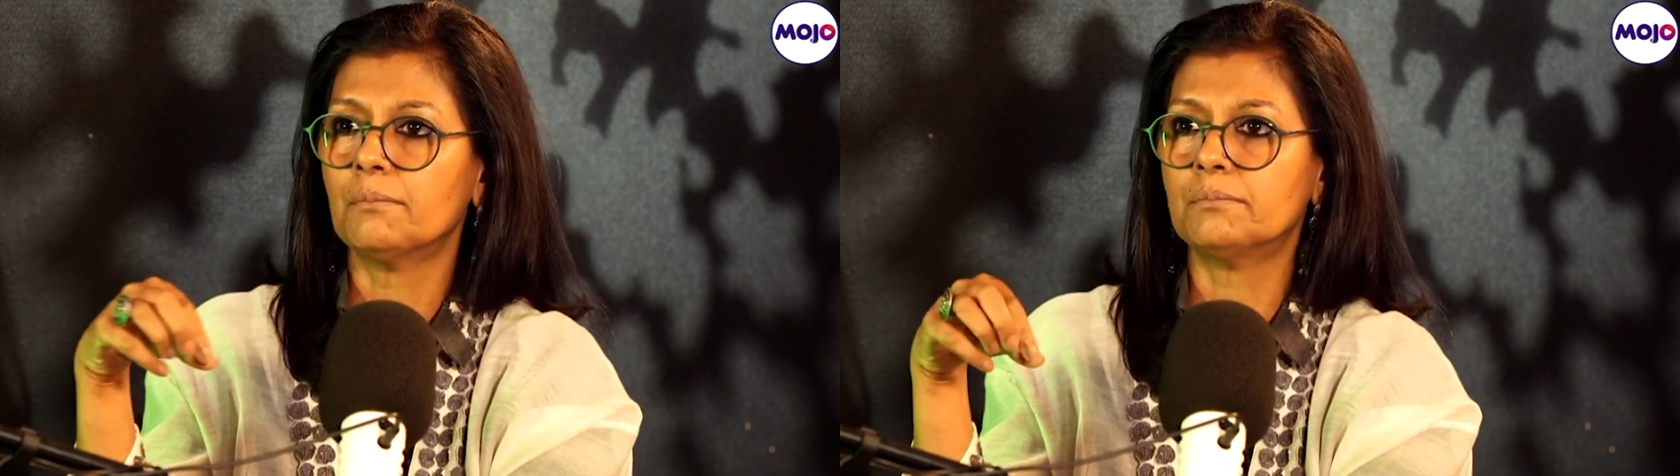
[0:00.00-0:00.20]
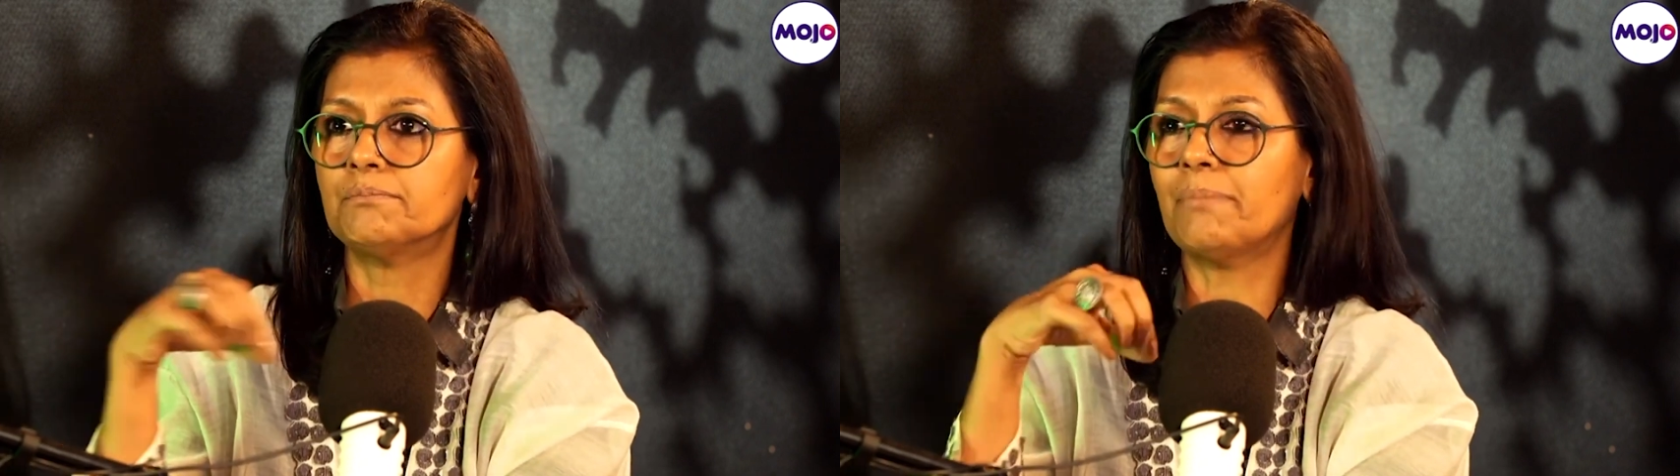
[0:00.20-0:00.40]

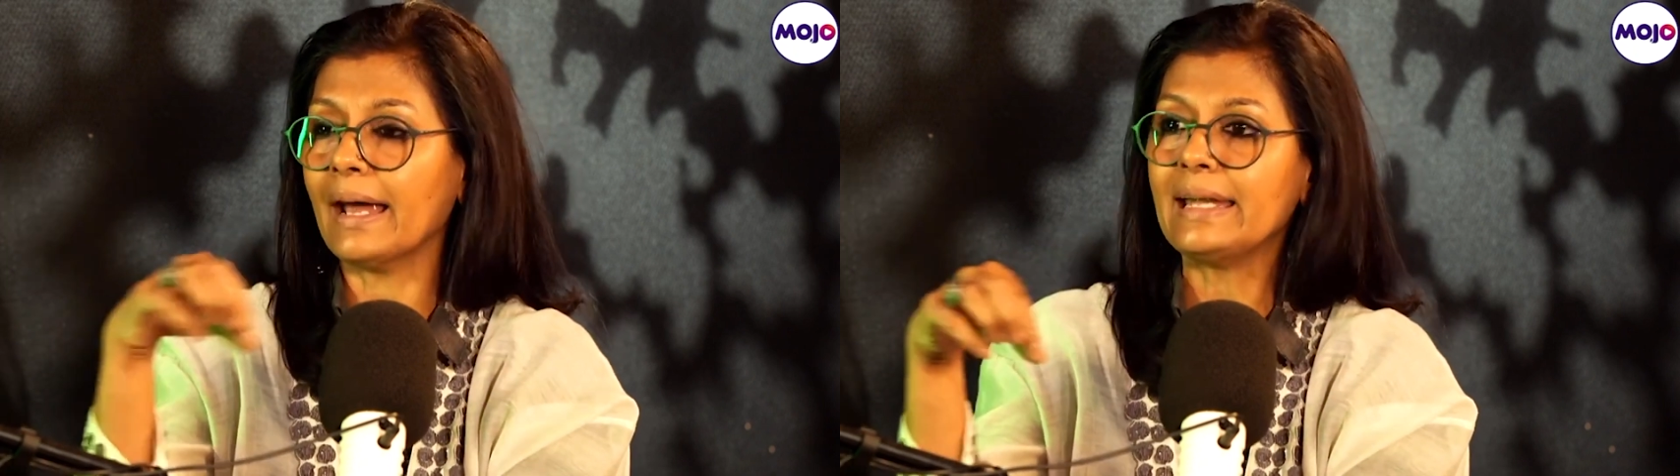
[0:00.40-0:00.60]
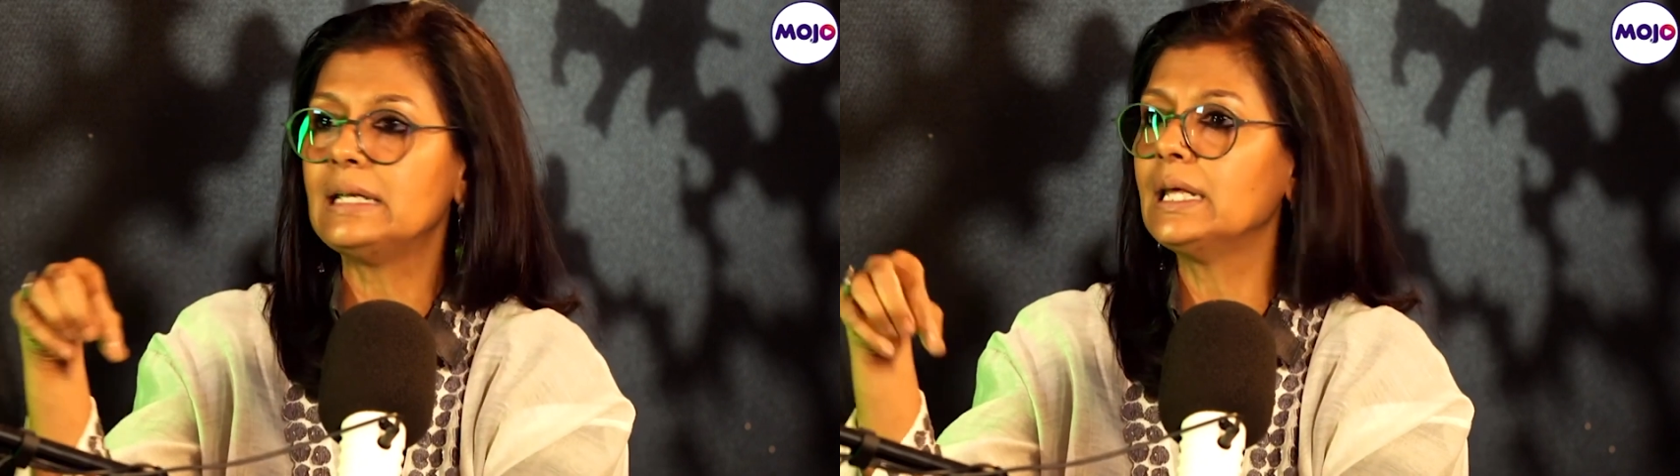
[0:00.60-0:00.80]

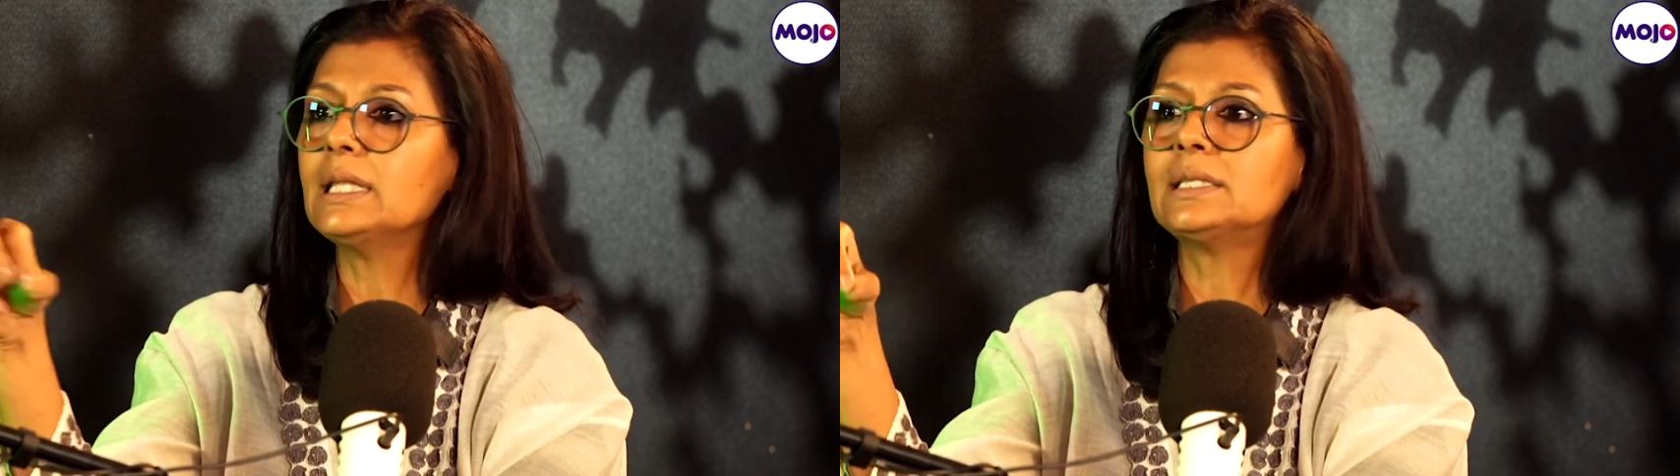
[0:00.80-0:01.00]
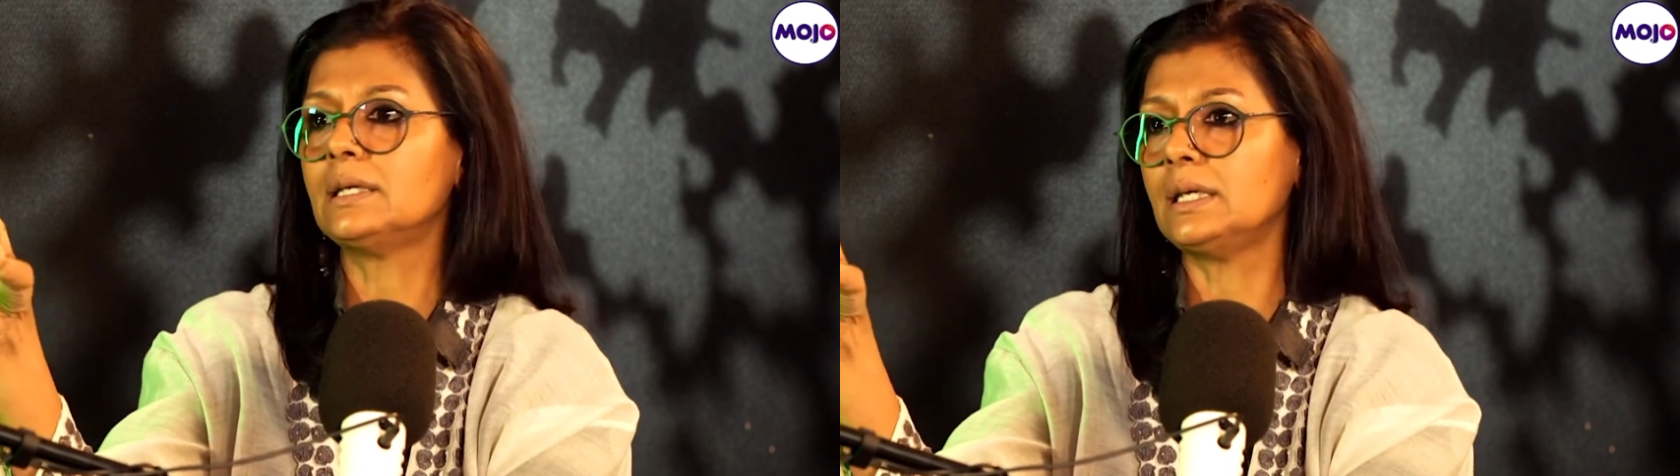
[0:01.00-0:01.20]

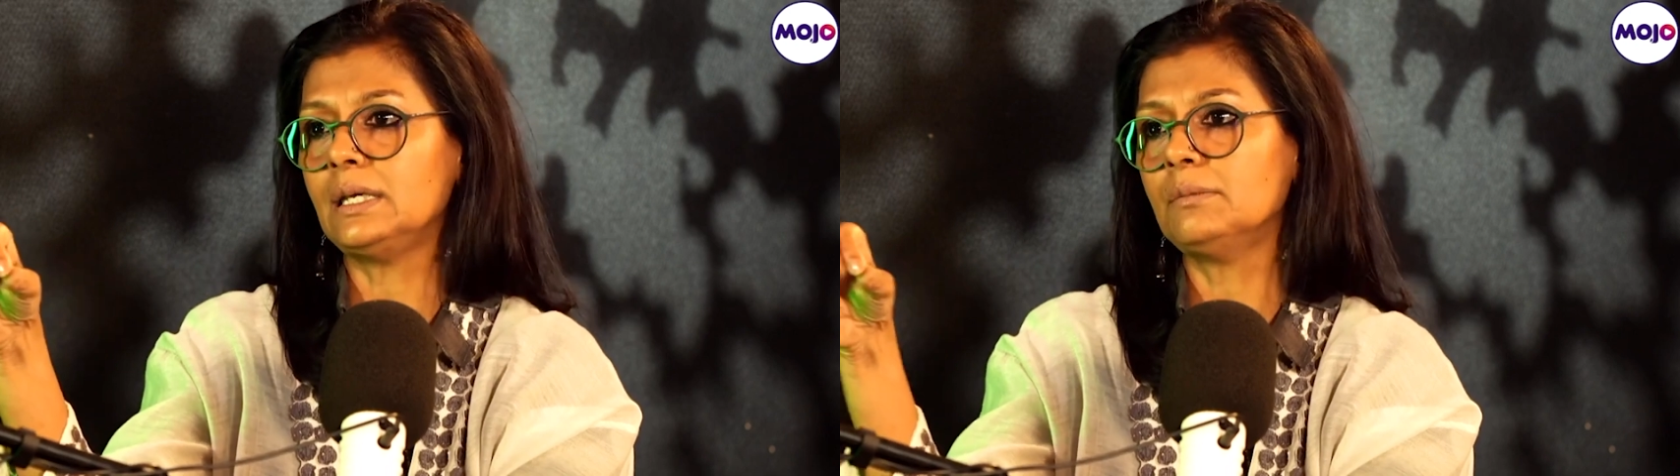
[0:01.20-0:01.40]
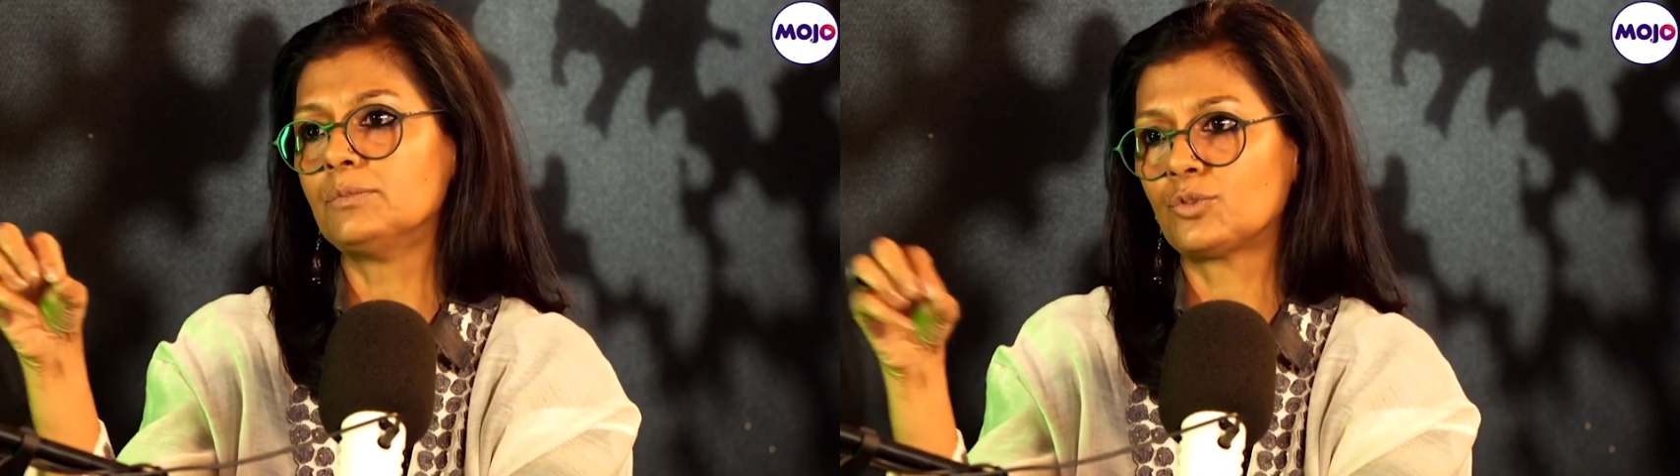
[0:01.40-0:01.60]
binding
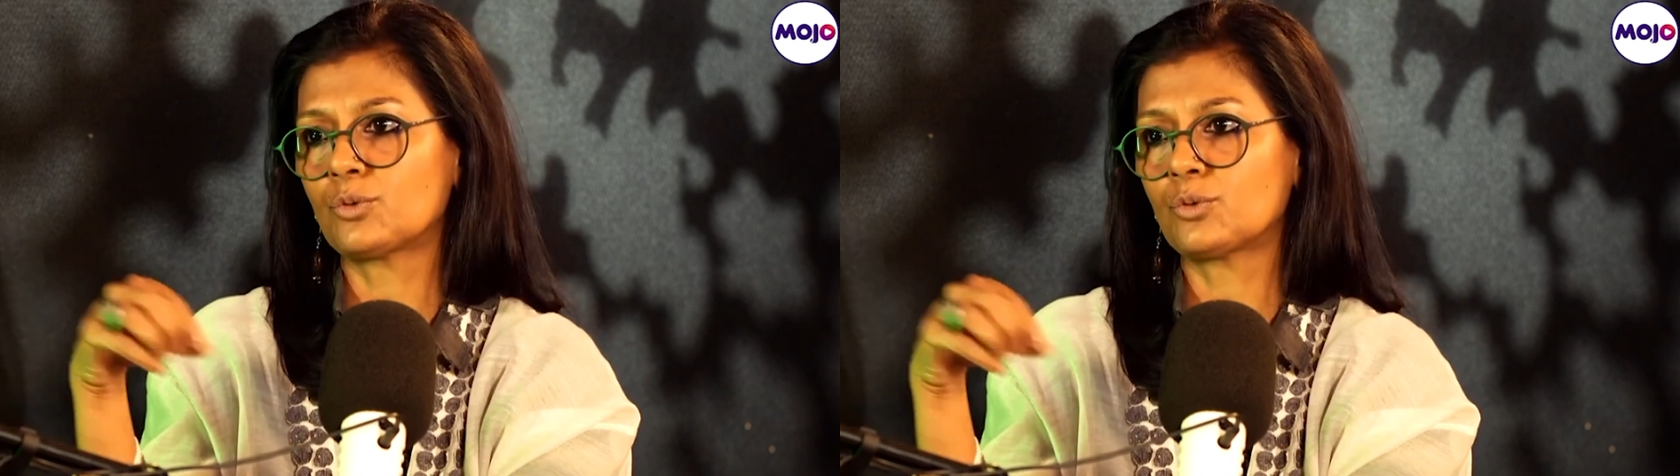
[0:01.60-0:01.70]
theme